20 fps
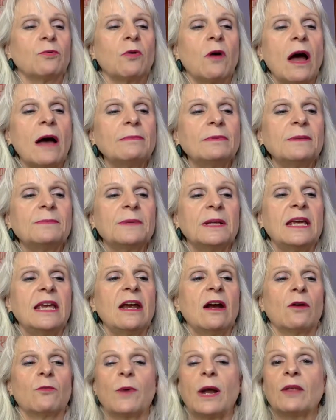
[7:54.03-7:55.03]
probably
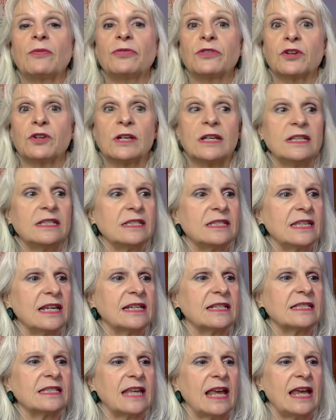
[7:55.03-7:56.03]
around
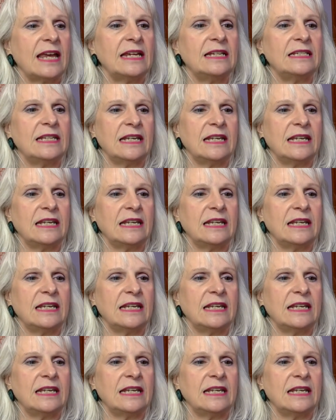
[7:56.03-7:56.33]
36 AD.